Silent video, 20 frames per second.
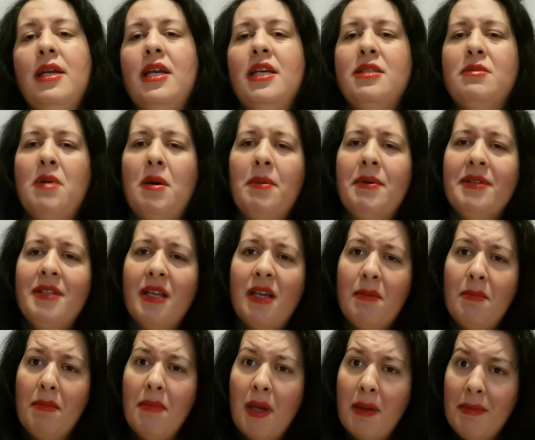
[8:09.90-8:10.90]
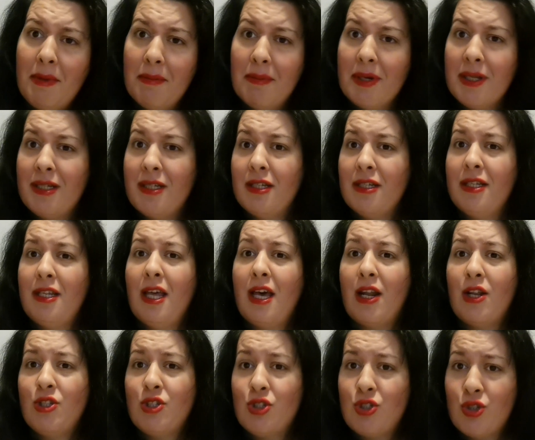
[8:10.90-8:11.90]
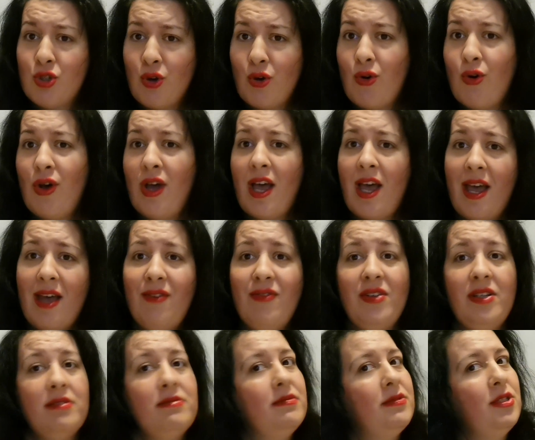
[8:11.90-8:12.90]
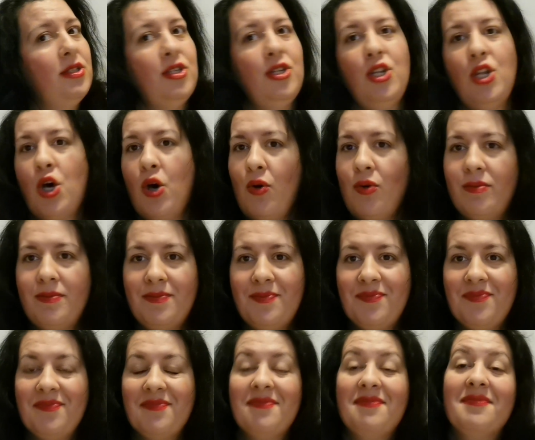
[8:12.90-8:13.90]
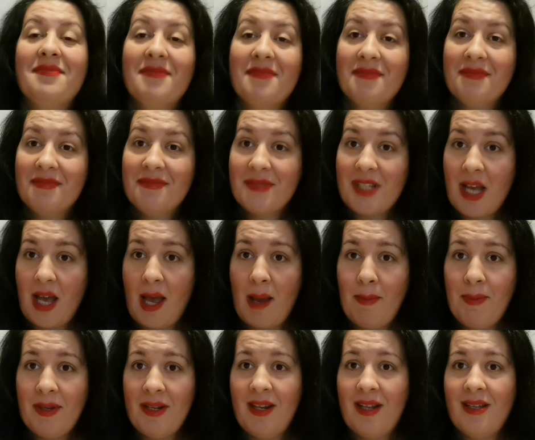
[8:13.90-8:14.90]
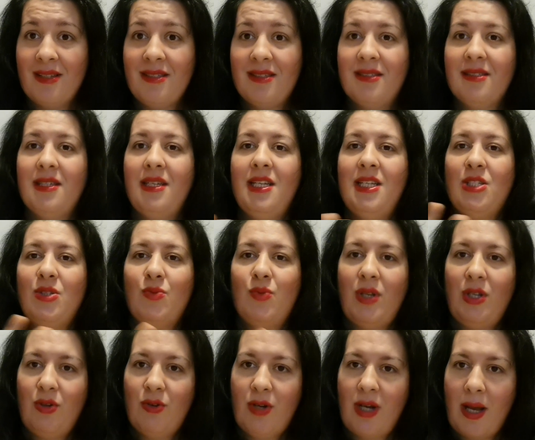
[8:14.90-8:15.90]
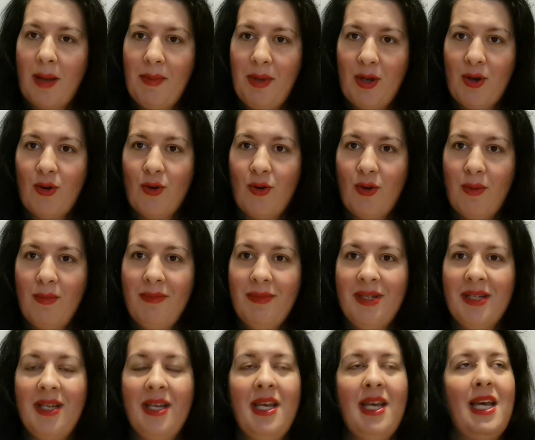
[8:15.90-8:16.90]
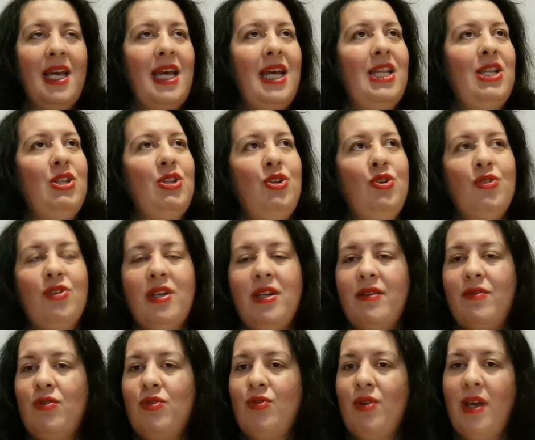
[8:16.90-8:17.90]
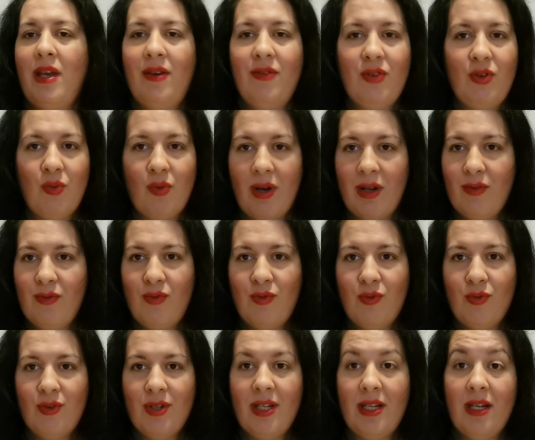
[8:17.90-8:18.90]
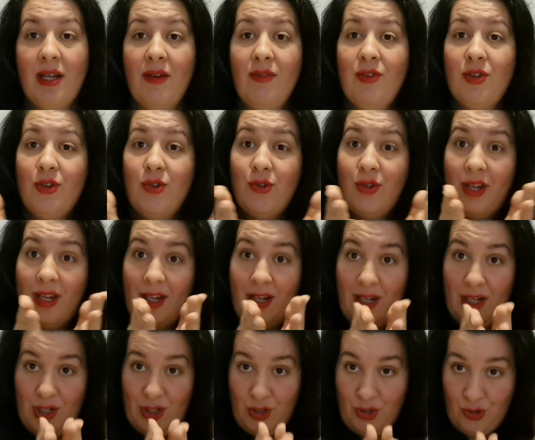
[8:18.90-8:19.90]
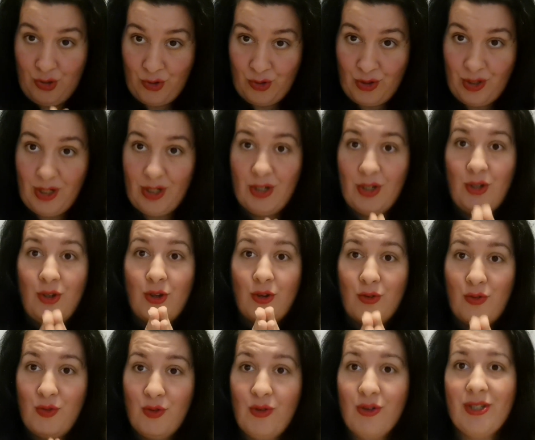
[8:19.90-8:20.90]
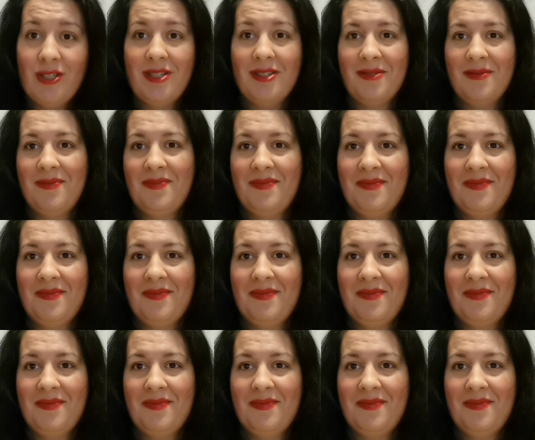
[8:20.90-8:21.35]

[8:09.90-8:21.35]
Yes, Mama, that mommy, but they are so heavy. No. Happiness is when you come home and you give to everyone food and after you can enjoy your food.